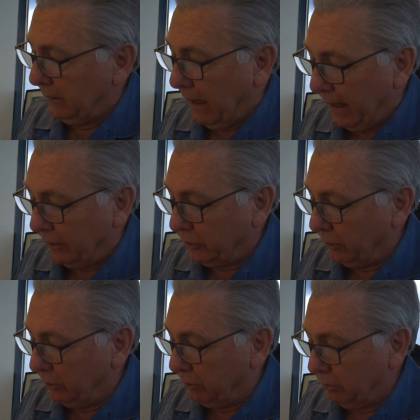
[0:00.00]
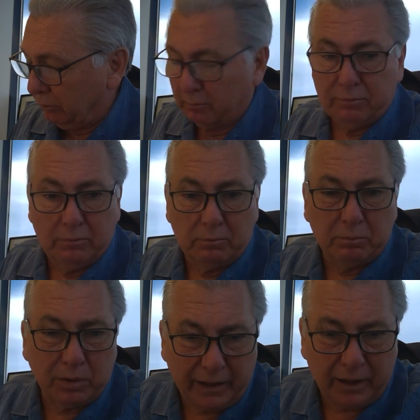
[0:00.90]
National
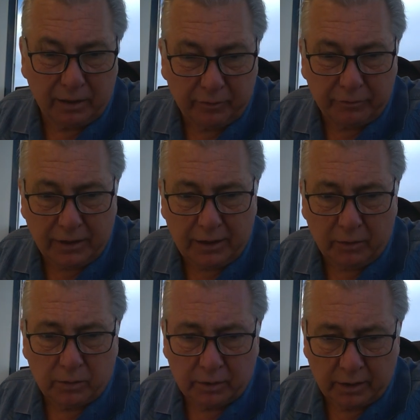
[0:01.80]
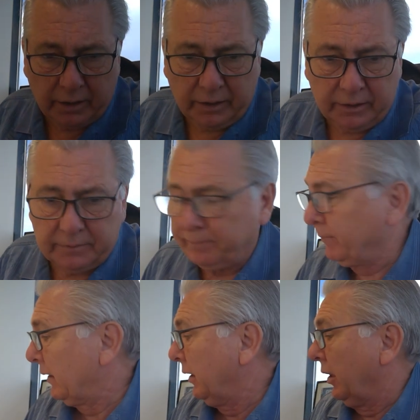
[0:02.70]
Plant a Flower Day.
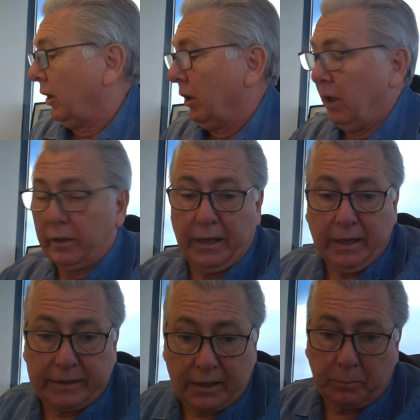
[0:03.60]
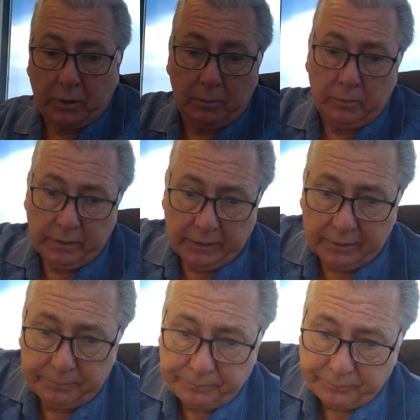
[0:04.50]
Okay, I got a problem with
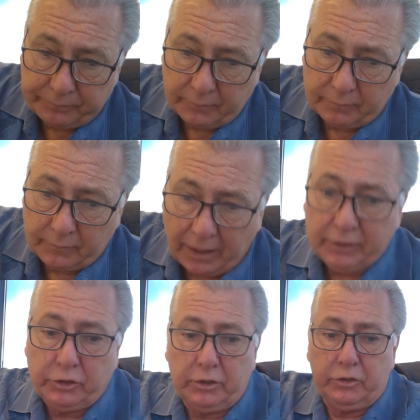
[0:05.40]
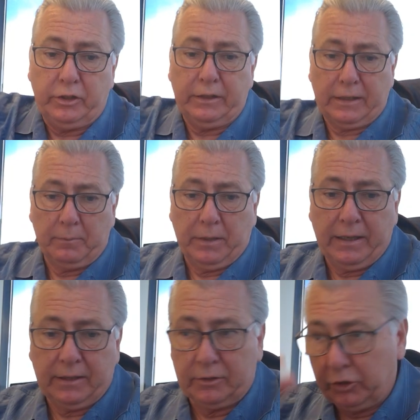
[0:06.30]
that. As you can see, I got
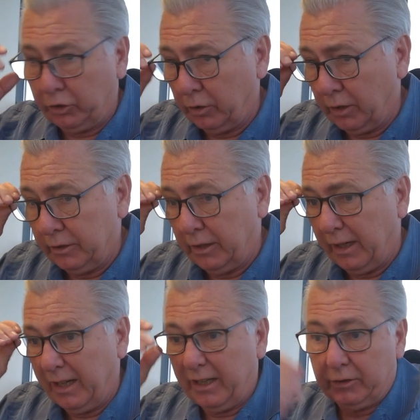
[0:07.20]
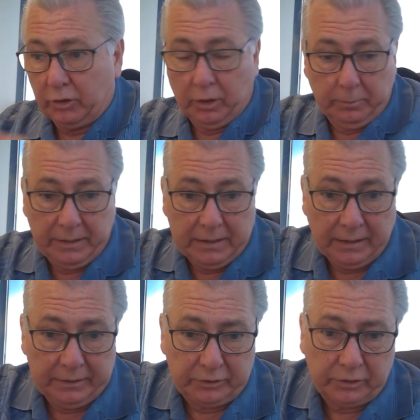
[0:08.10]
my island shirt on today. It's going to be
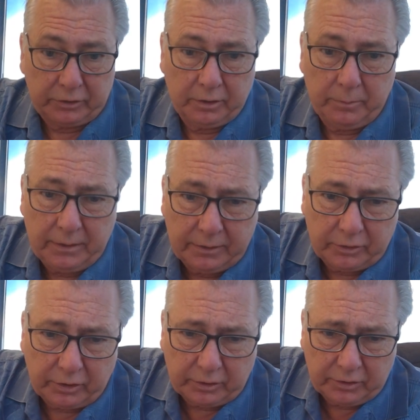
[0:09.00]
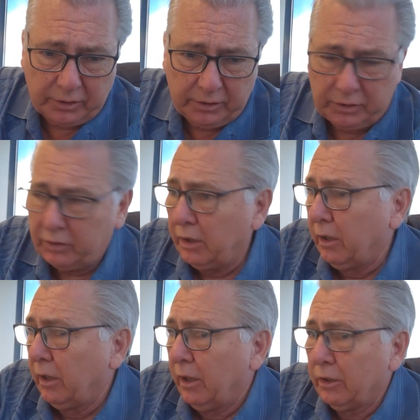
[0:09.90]
nice. It's going to be in the 60s.
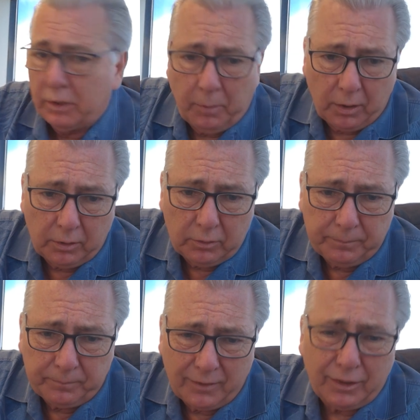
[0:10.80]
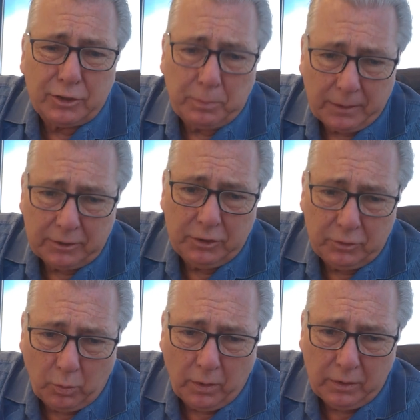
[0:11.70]
Tomorrow, they're
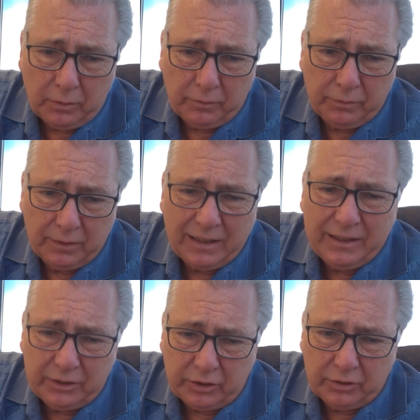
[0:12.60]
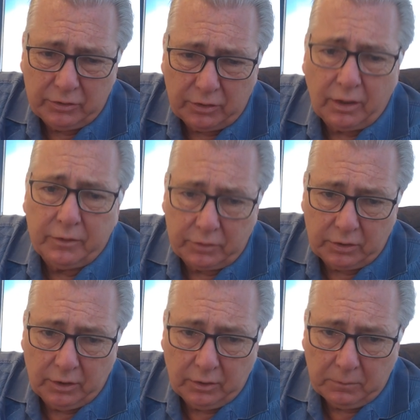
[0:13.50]
expecting 12 inches of
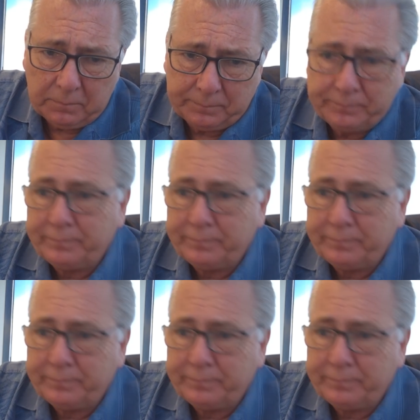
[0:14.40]
snow.